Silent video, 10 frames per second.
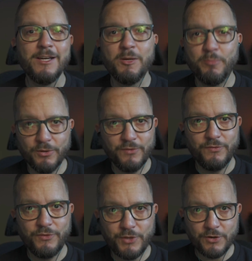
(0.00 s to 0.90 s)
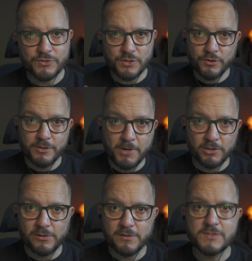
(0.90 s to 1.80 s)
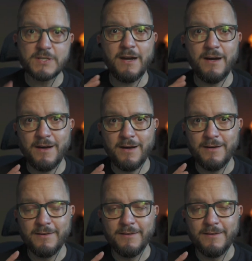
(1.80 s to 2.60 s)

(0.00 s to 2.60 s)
But those other models are